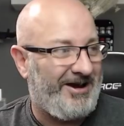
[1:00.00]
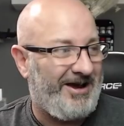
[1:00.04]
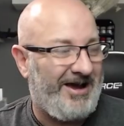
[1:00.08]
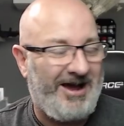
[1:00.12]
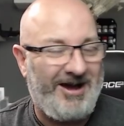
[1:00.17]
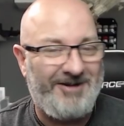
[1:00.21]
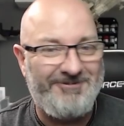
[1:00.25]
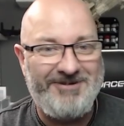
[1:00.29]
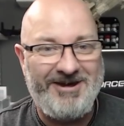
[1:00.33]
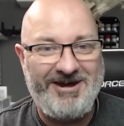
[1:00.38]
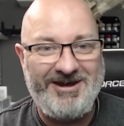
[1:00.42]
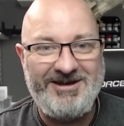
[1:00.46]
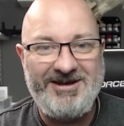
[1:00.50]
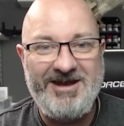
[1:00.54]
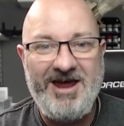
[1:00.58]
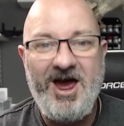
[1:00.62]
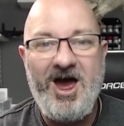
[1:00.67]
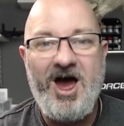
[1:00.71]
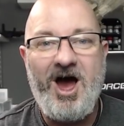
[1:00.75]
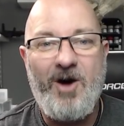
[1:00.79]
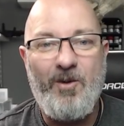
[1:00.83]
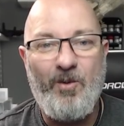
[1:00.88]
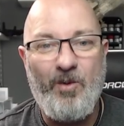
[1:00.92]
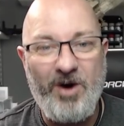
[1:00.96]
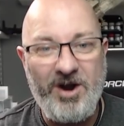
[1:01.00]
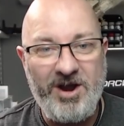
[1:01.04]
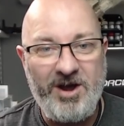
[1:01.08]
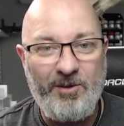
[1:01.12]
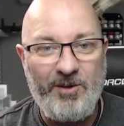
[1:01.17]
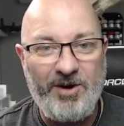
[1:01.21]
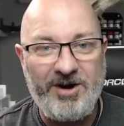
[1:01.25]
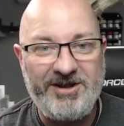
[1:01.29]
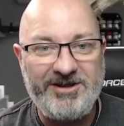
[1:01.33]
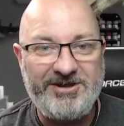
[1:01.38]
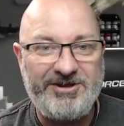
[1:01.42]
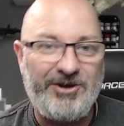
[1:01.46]
I mean, what I
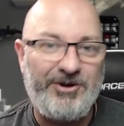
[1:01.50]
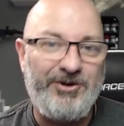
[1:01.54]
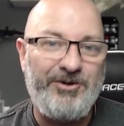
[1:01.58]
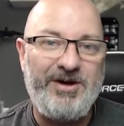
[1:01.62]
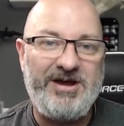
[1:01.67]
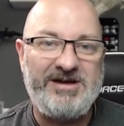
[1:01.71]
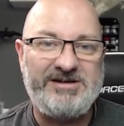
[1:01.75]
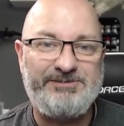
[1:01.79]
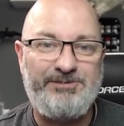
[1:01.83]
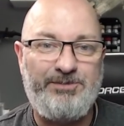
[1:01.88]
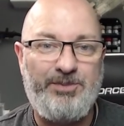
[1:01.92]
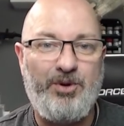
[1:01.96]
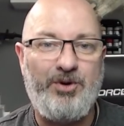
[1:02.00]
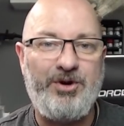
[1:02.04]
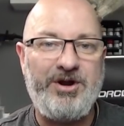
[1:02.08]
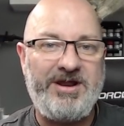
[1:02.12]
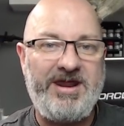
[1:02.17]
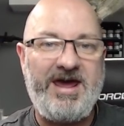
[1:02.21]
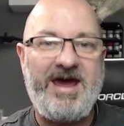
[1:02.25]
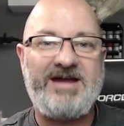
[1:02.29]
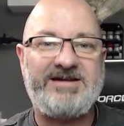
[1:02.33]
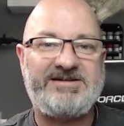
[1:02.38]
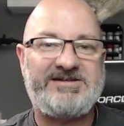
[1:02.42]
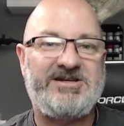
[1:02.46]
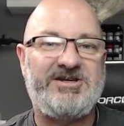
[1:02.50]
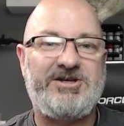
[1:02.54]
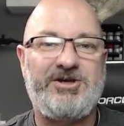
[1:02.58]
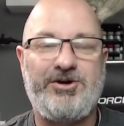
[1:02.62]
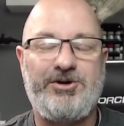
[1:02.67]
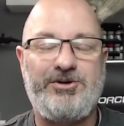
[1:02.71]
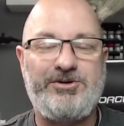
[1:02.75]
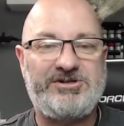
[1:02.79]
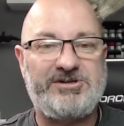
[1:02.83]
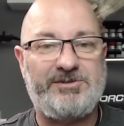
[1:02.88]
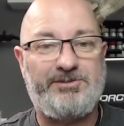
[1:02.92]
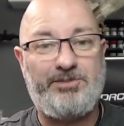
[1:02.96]
want to do is put it out to
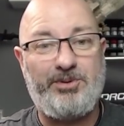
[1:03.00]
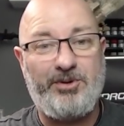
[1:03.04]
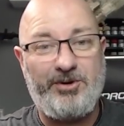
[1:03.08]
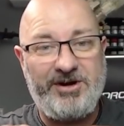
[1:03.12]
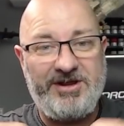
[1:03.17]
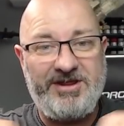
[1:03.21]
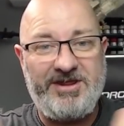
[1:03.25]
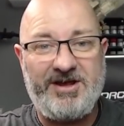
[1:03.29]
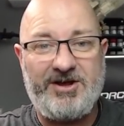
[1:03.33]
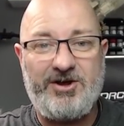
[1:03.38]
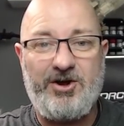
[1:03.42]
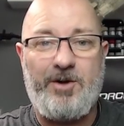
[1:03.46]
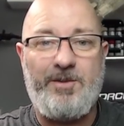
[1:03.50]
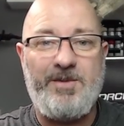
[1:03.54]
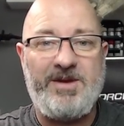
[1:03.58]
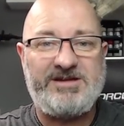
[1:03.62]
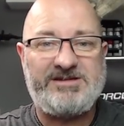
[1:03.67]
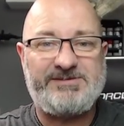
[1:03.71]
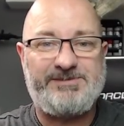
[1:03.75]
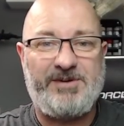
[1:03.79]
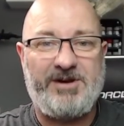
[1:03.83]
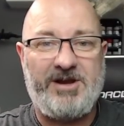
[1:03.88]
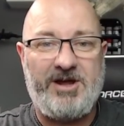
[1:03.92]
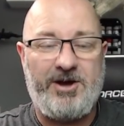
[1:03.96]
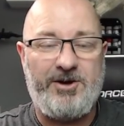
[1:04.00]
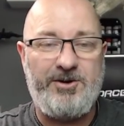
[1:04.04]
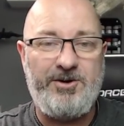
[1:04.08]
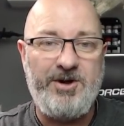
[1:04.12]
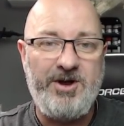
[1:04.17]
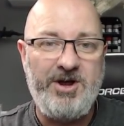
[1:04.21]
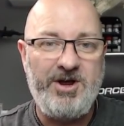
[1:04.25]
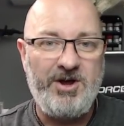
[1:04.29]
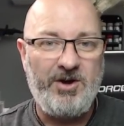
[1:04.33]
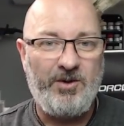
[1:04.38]
you to put in the comments below